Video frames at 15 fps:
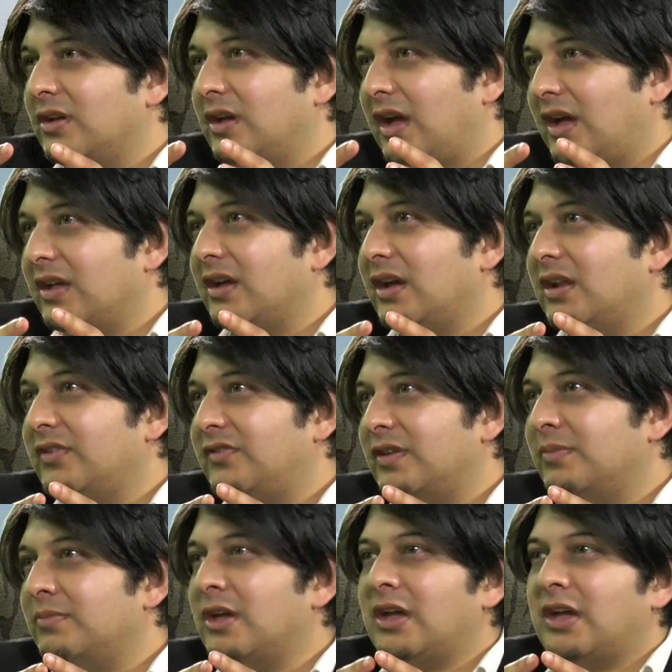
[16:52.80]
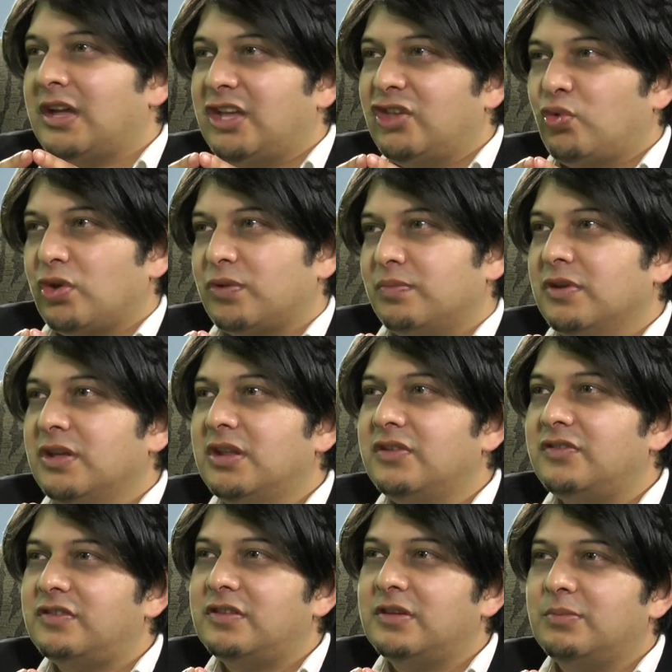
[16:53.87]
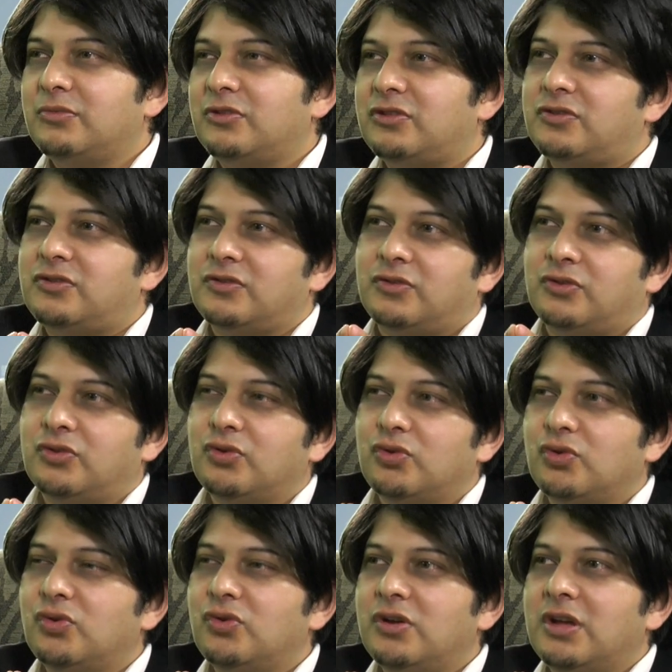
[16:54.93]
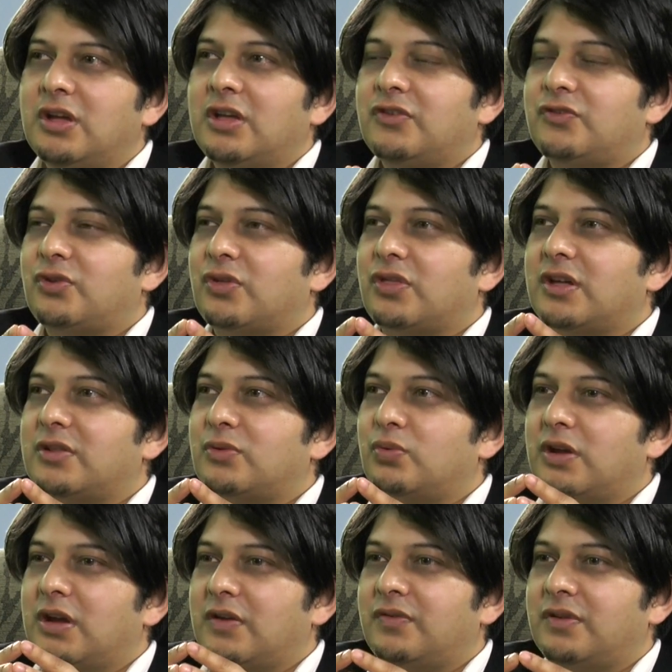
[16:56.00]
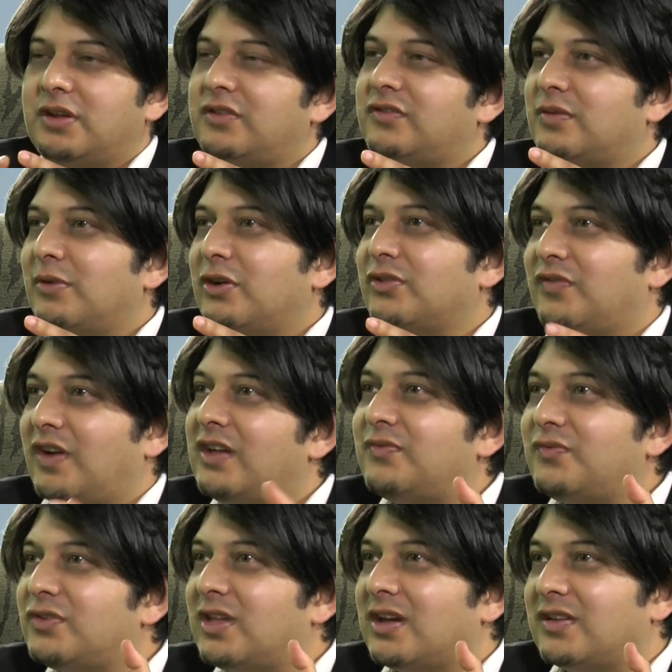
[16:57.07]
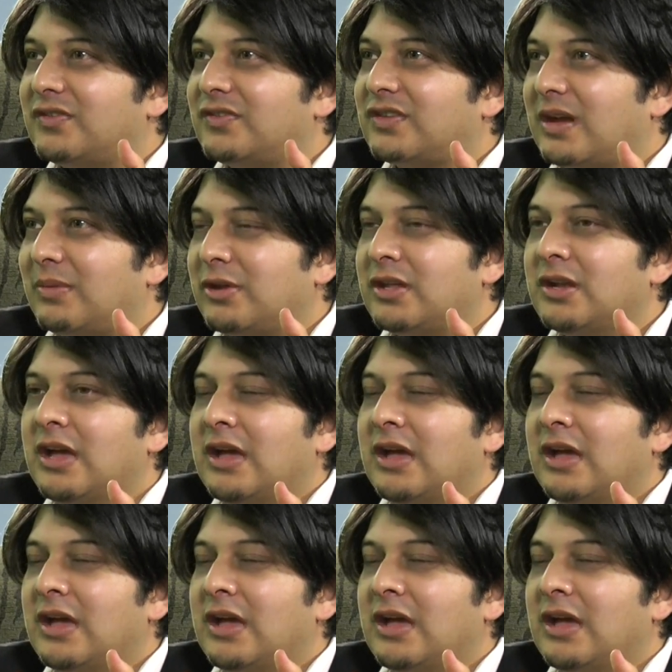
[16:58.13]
higher LSM is what media seem to do so that we have an X amount of advertisers coming in,